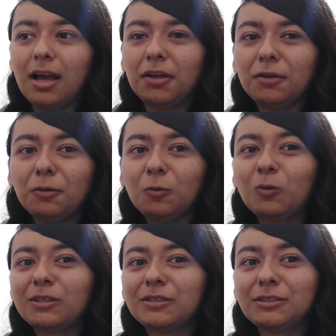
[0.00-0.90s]
I don't
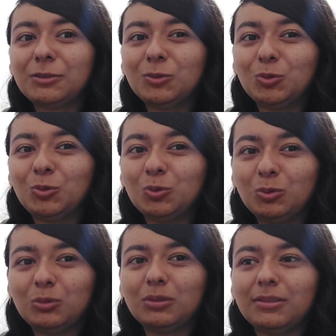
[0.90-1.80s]
want
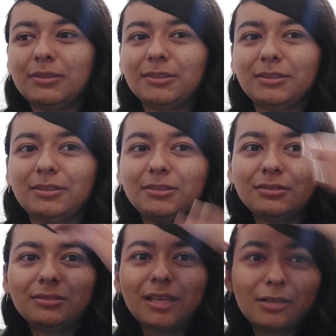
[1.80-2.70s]
to
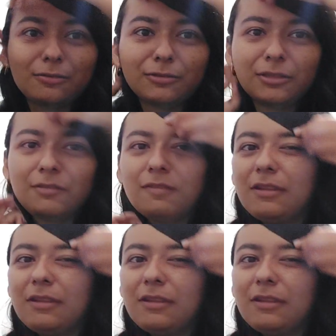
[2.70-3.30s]
get rid of